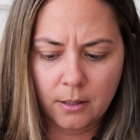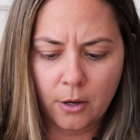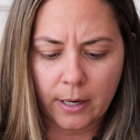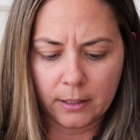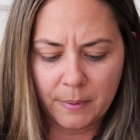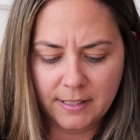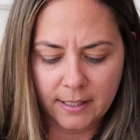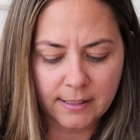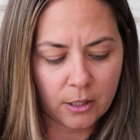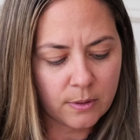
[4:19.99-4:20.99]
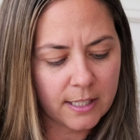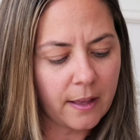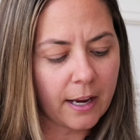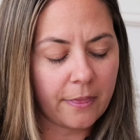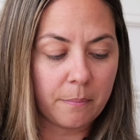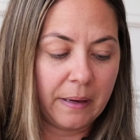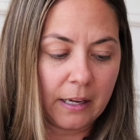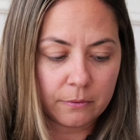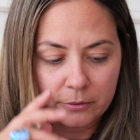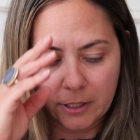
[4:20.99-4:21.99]
okay, let me see, because I don't see that in the
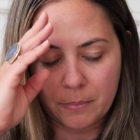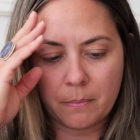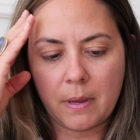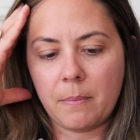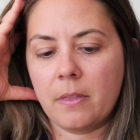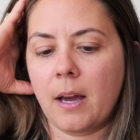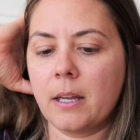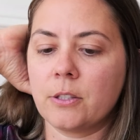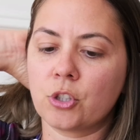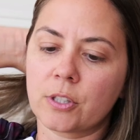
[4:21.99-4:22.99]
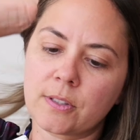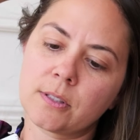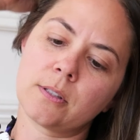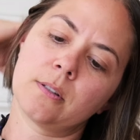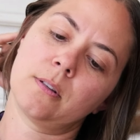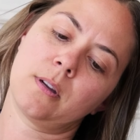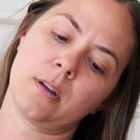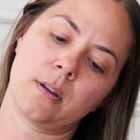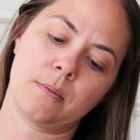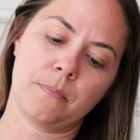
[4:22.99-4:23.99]
pamphlet, but maybe that is just
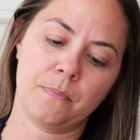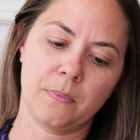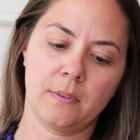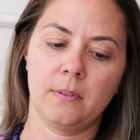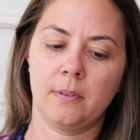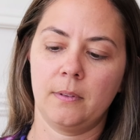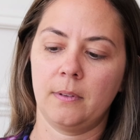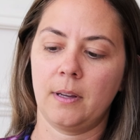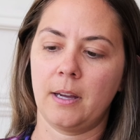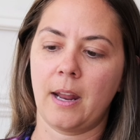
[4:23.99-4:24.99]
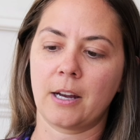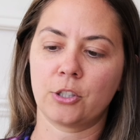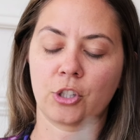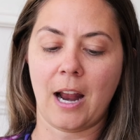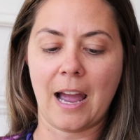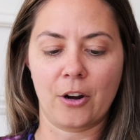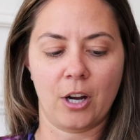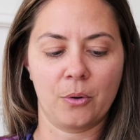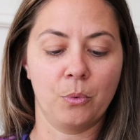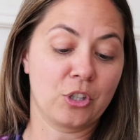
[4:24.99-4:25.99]
an extra
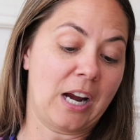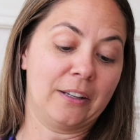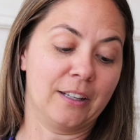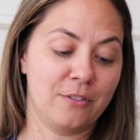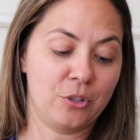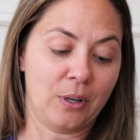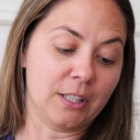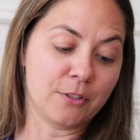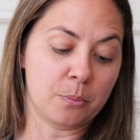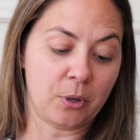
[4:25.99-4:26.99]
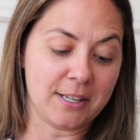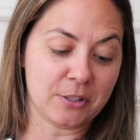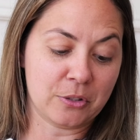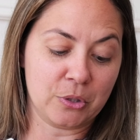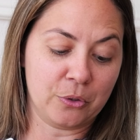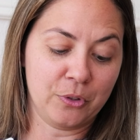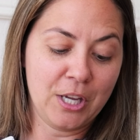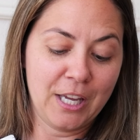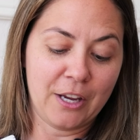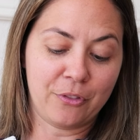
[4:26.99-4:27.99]
add-on, which I'd like to. I love surprises. So
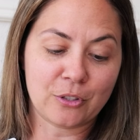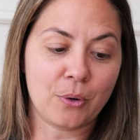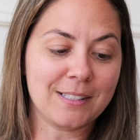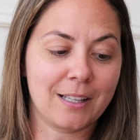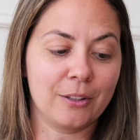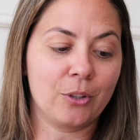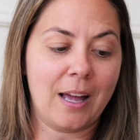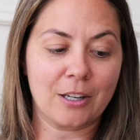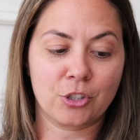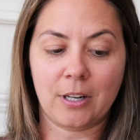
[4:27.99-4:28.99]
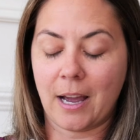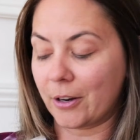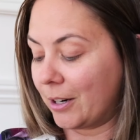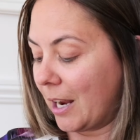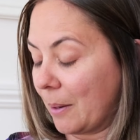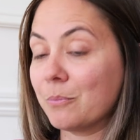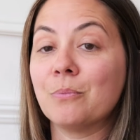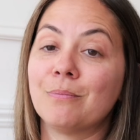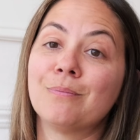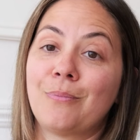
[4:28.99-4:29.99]
if there's always like a little extra add-on,
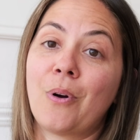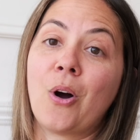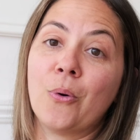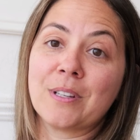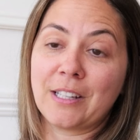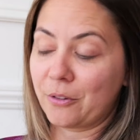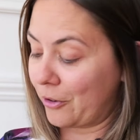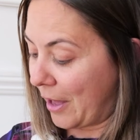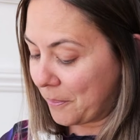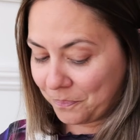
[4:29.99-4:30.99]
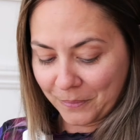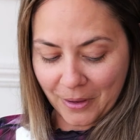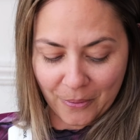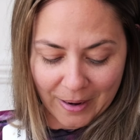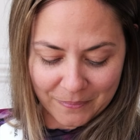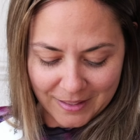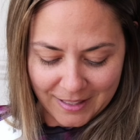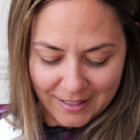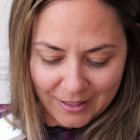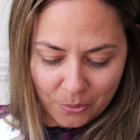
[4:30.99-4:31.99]
I'm always down for that. Okay,
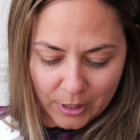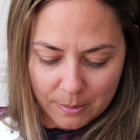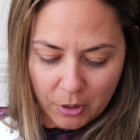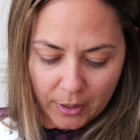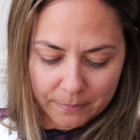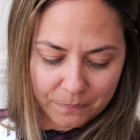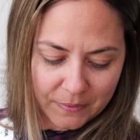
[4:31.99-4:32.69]
we'll keep going.